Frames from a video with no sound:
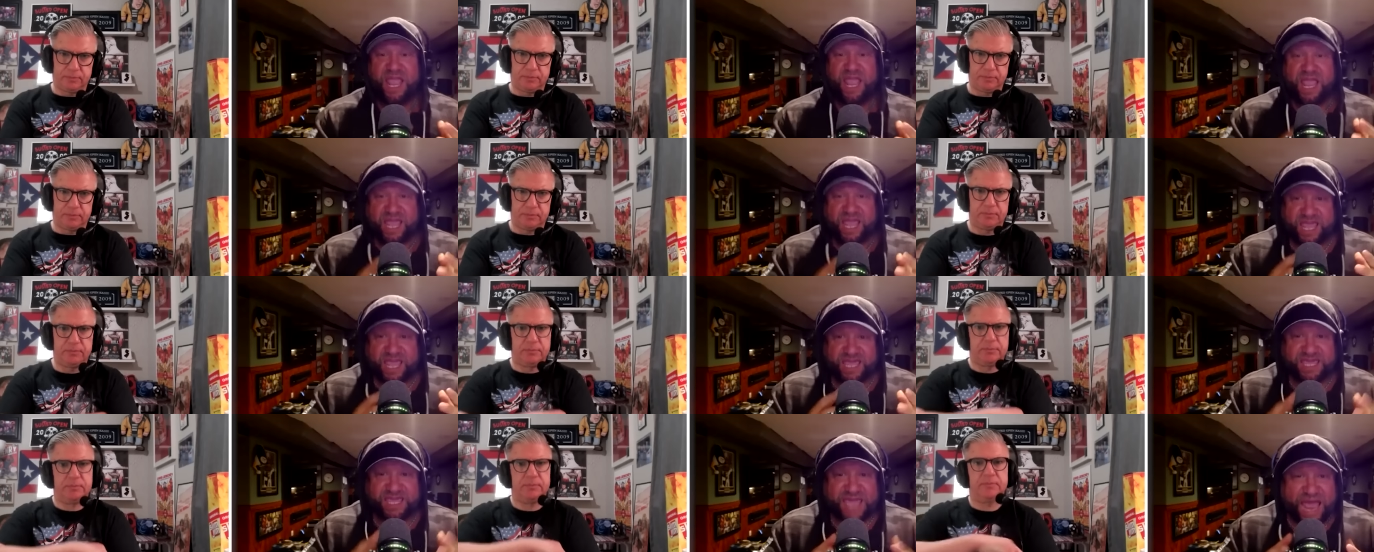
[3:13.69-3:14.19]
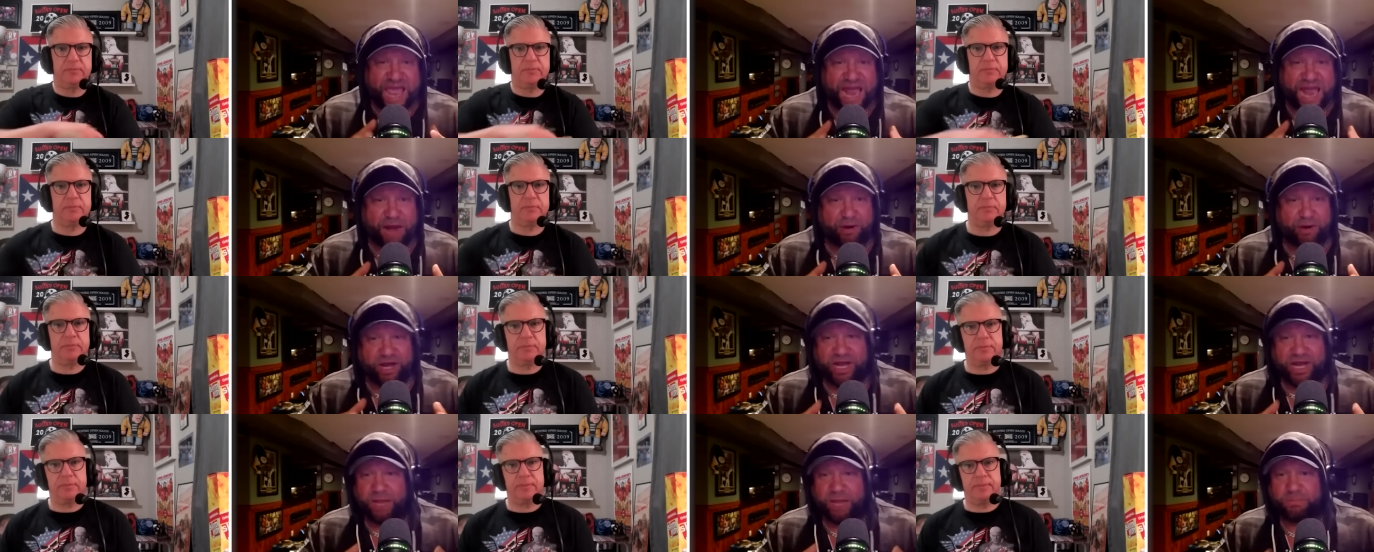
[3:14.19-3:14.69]
Speaker 1: he
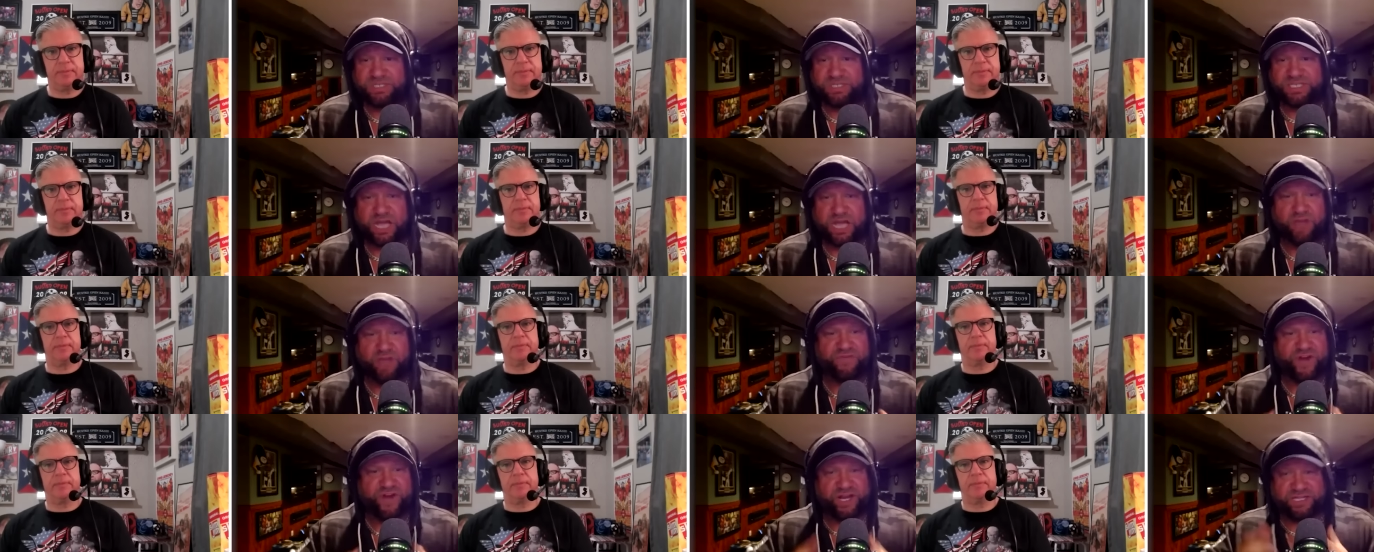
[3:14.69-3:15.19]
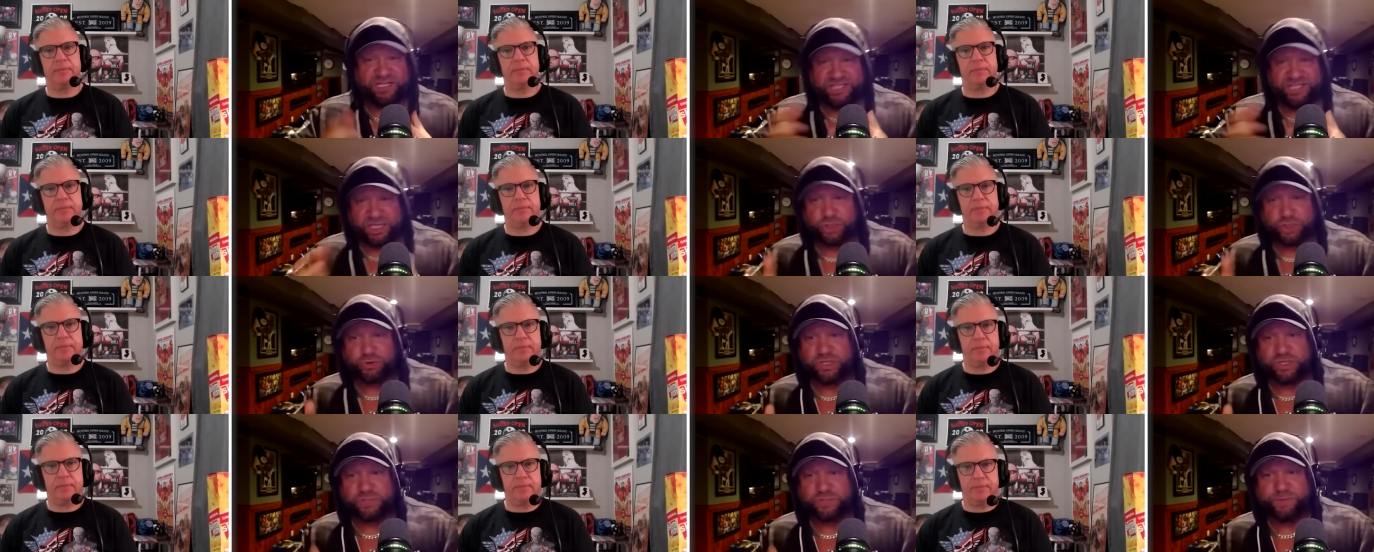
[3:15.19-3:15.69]
carried himself in a
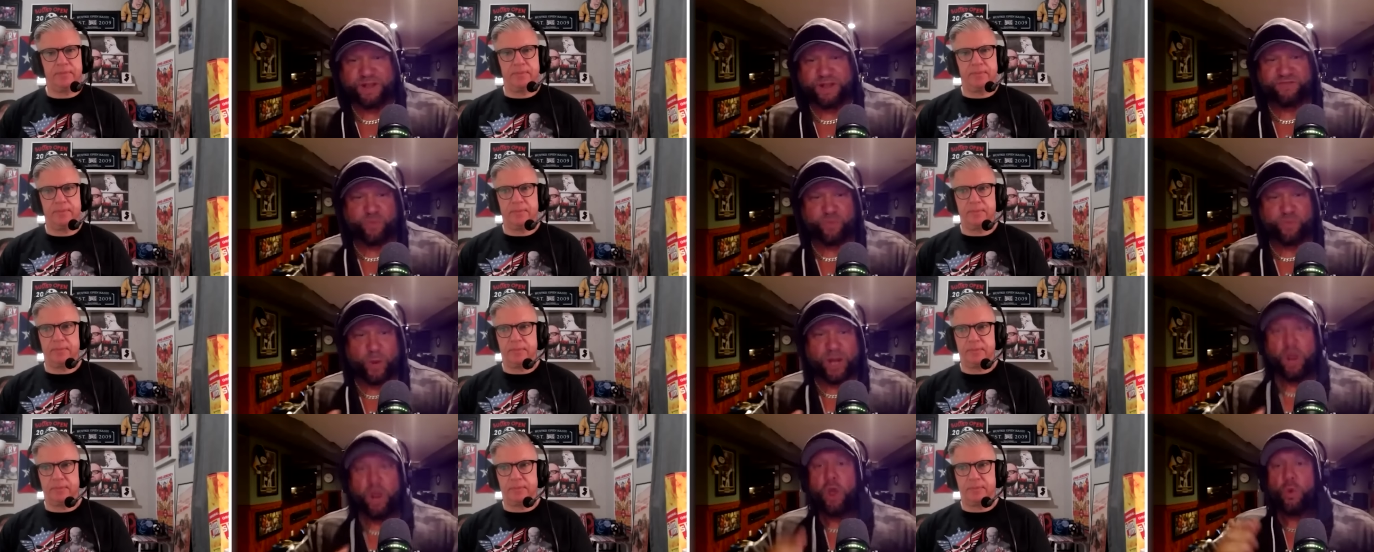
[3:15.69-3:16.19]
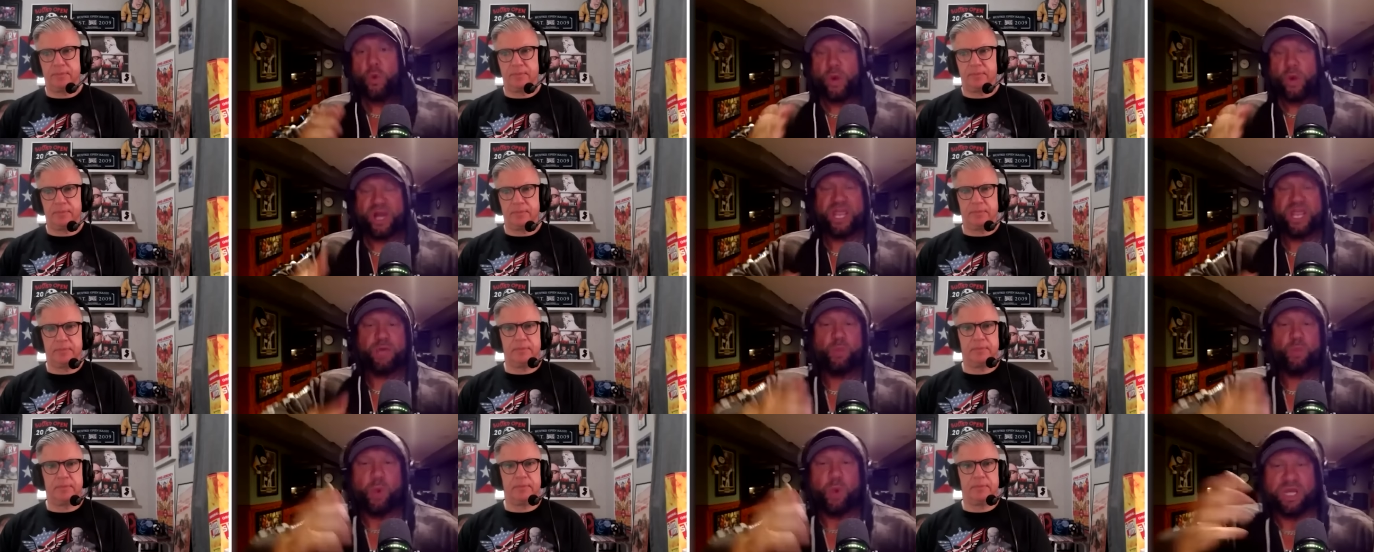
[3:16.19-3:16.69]
disrespectful way where
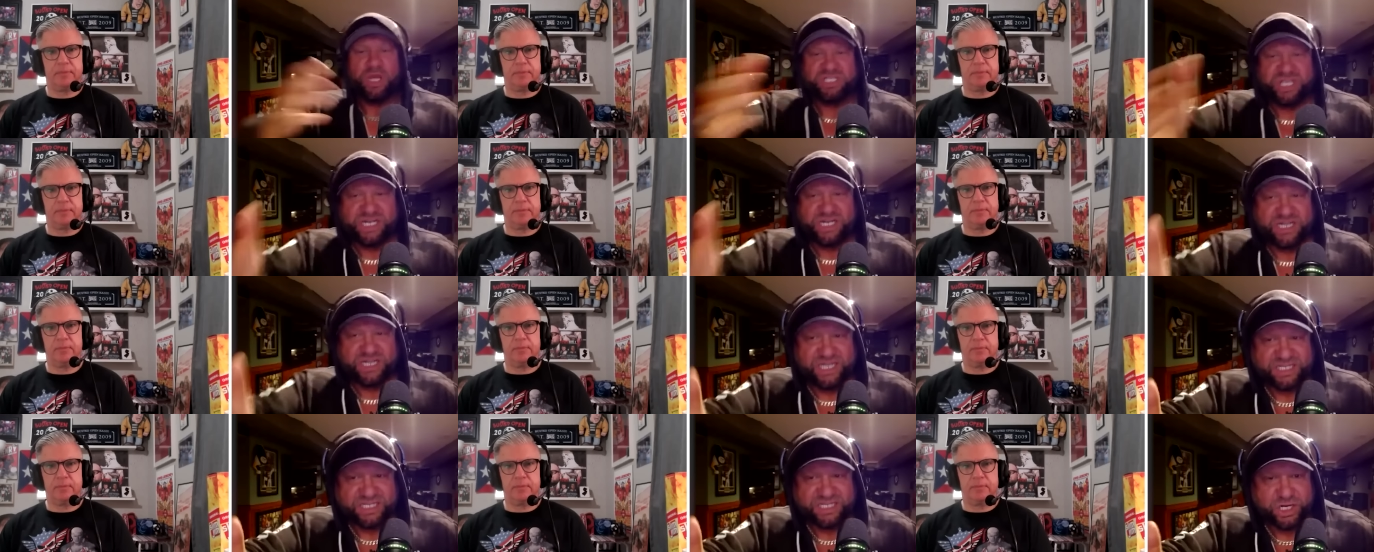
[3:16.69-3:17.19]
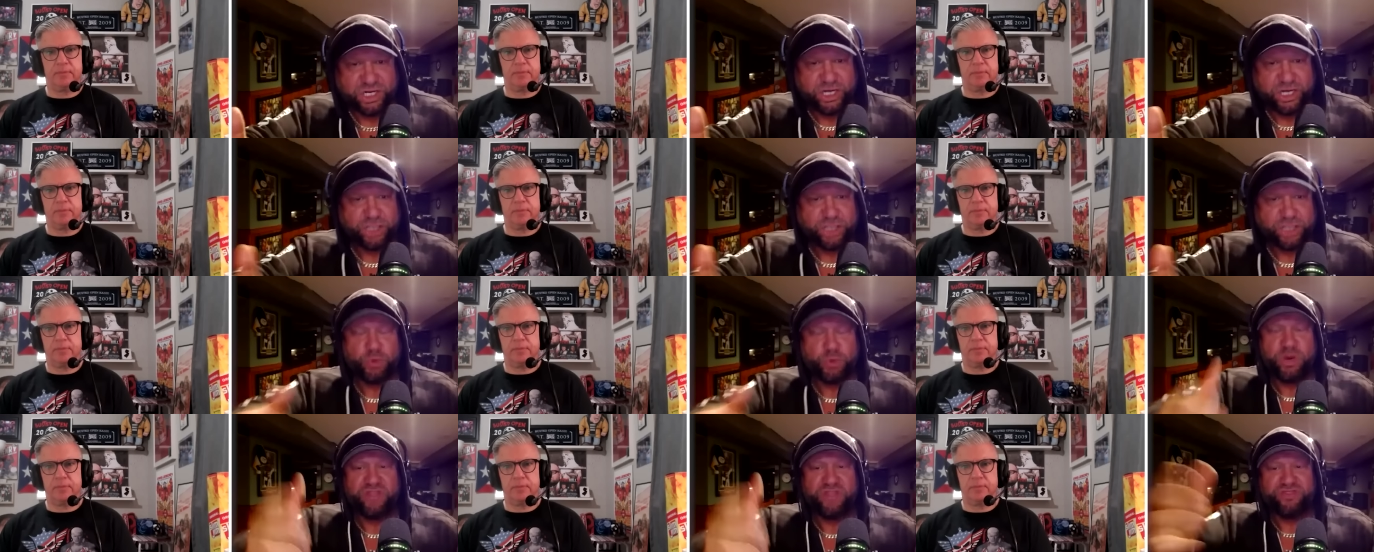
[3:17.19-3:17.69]
he wasn't listening
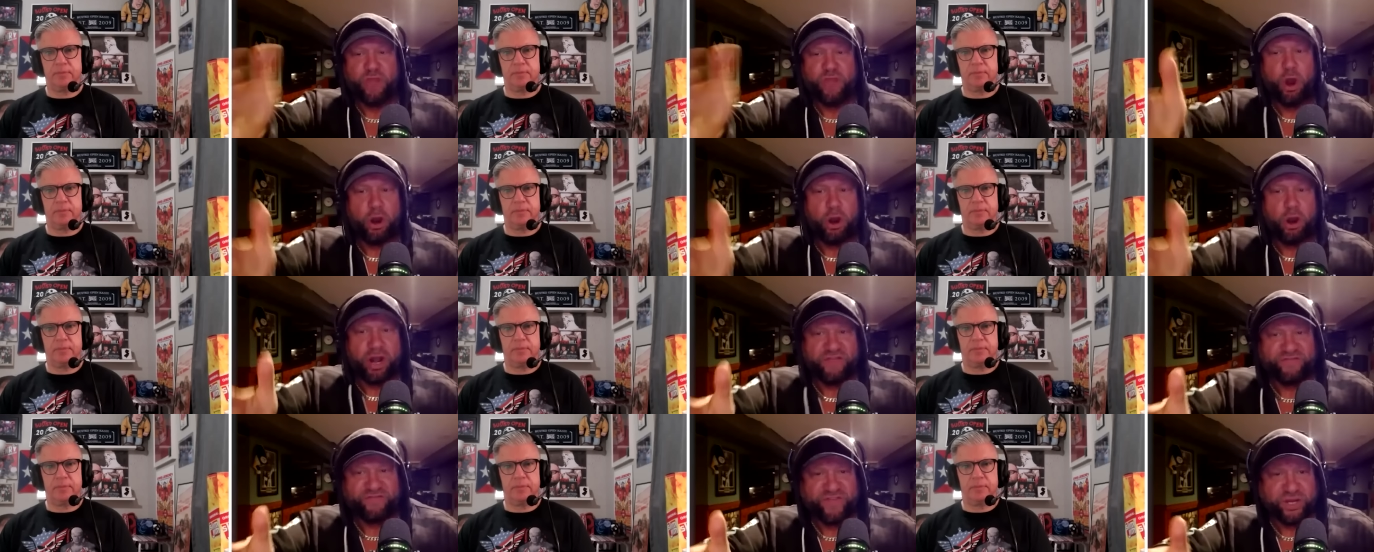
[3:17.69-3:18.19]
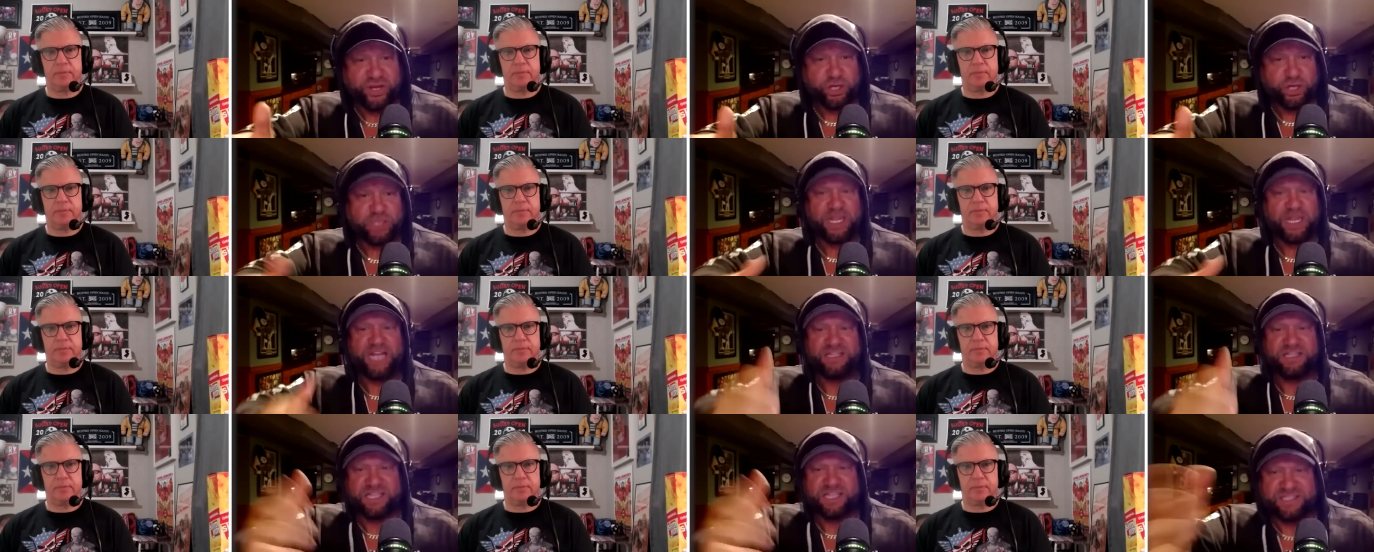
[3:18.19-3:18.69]
to an authority figure
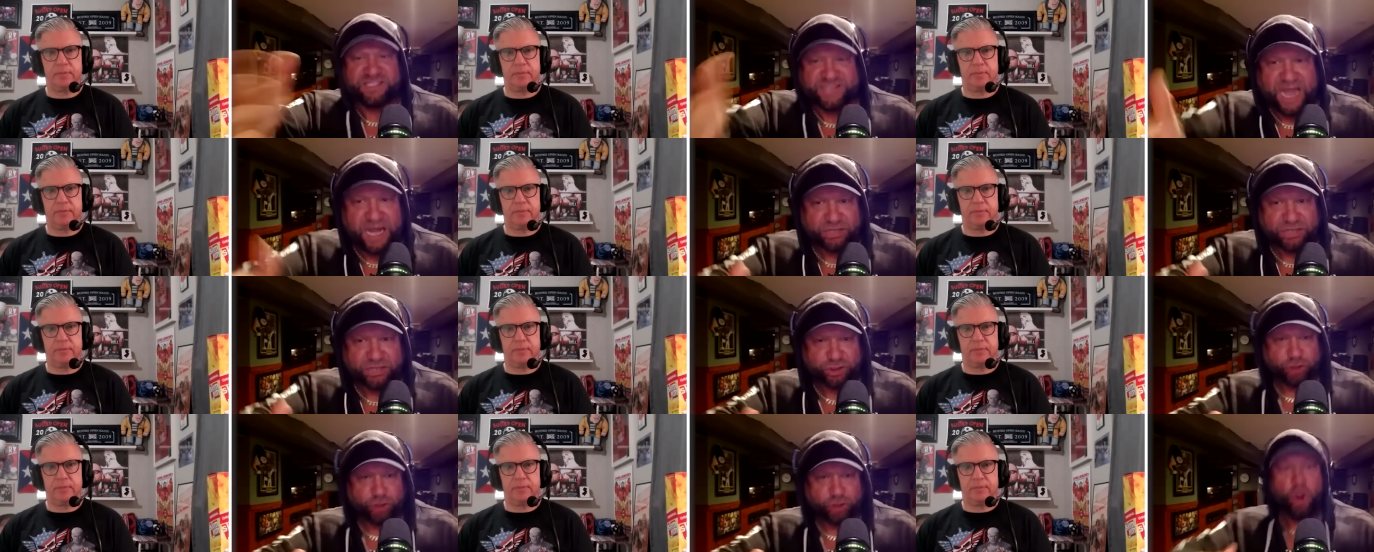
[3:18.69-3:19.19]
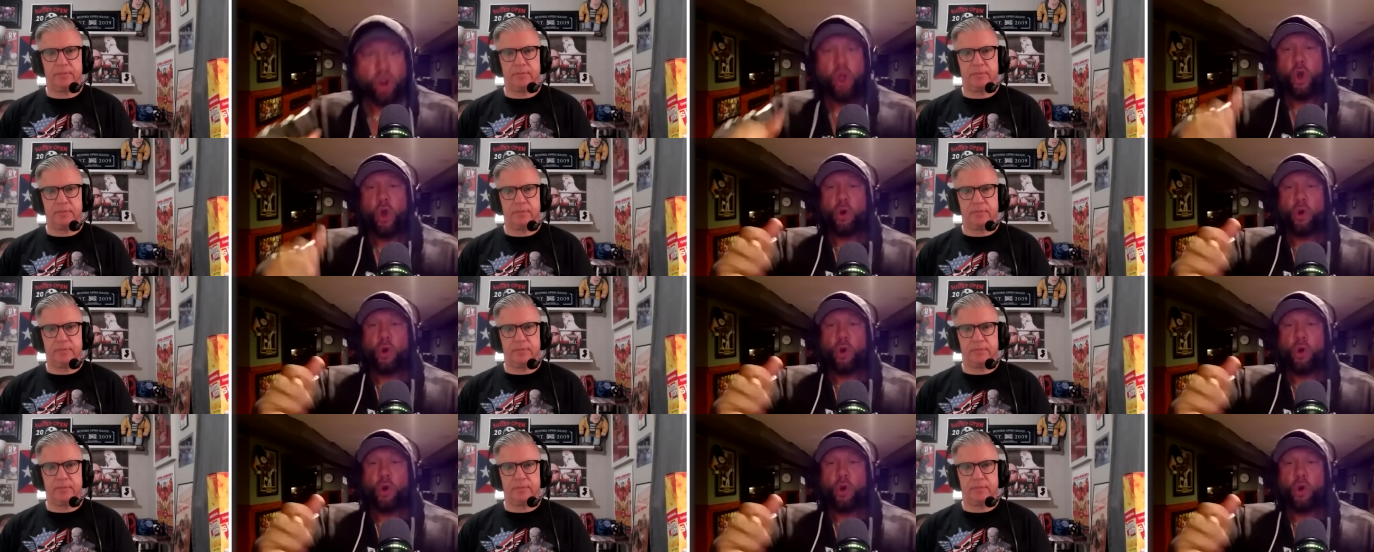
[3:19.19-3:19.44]
like the doctor,